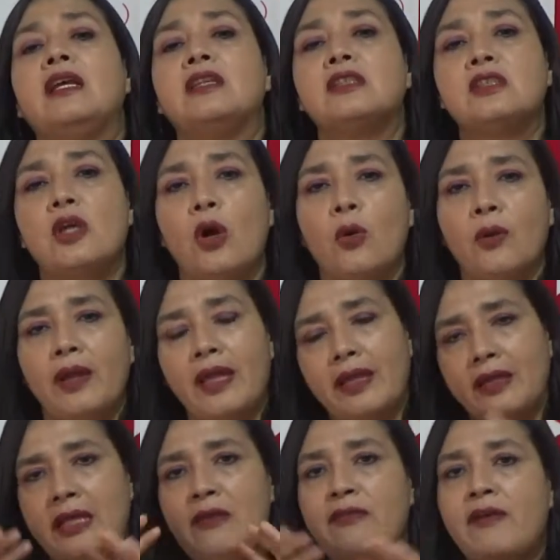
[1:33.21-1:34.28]
So
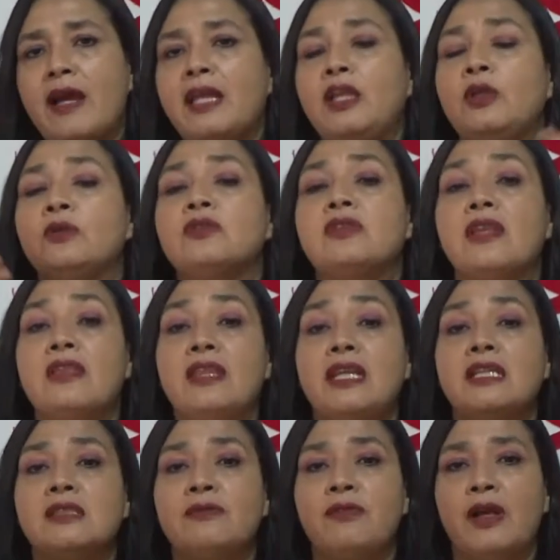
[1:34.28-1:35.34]
if I use
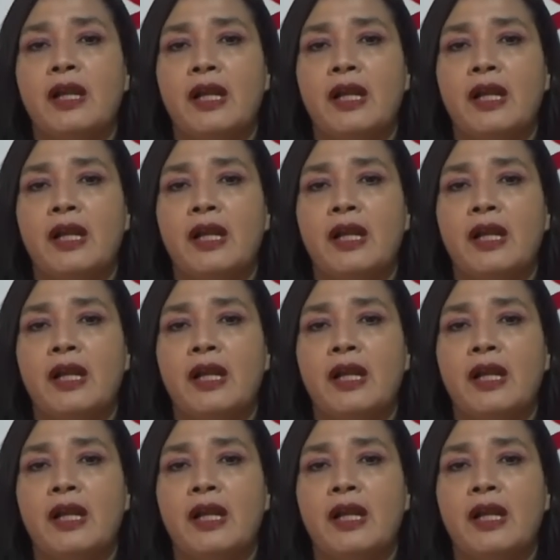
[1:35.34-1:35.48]
this